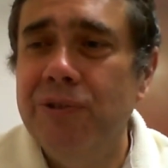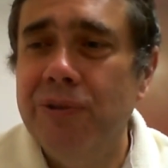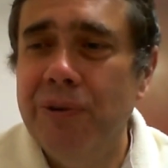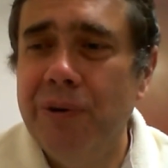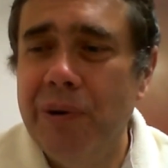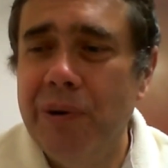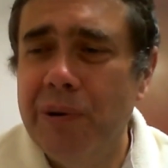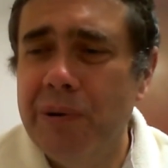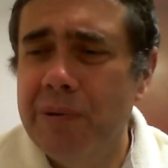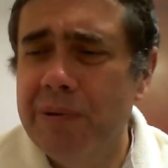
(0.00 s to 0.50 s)
to
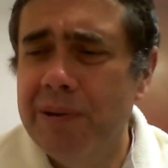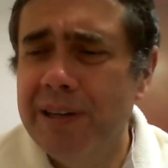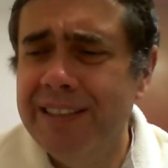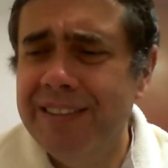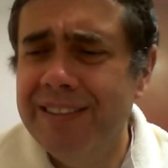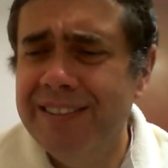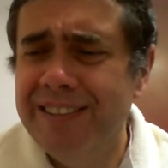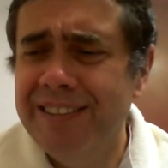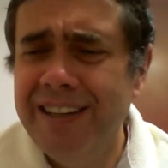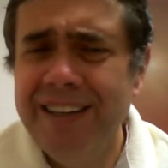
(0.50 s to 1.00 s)
go
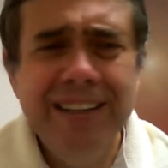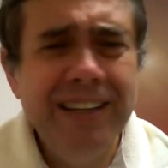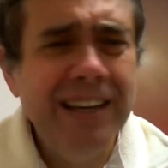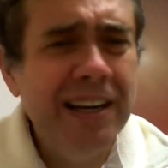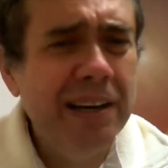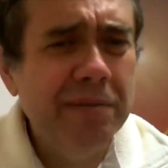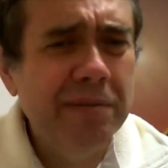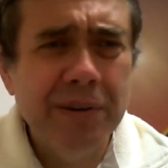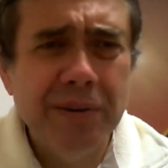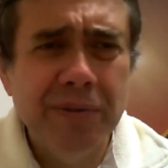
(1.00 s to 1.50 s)
and they
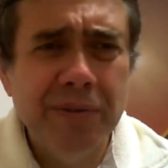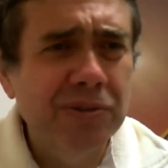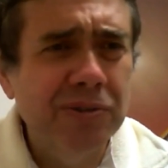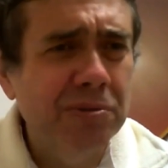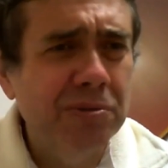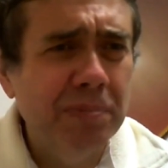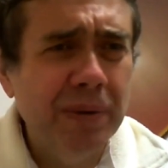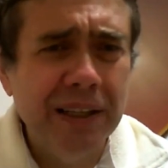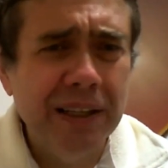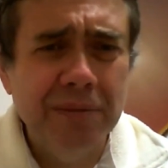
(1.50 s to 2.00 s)
never
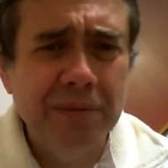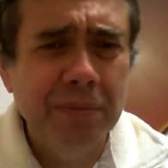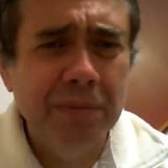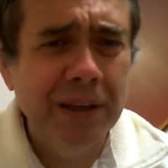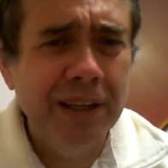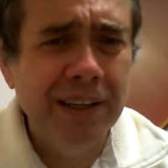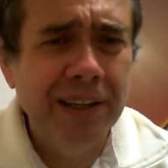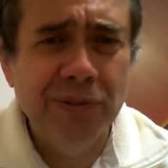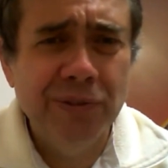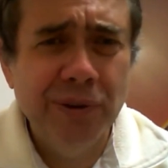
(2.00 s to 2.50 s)
respect
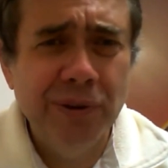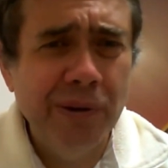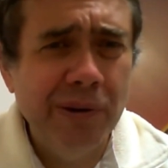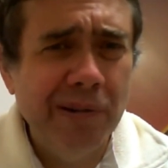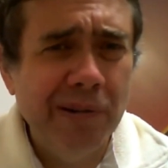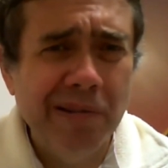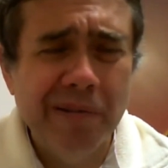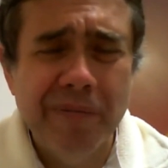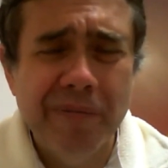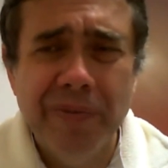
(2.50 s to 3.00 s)
me at
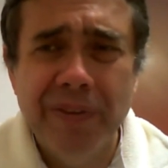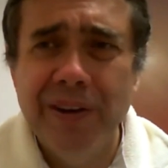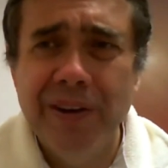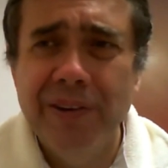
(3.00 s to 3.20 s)
all.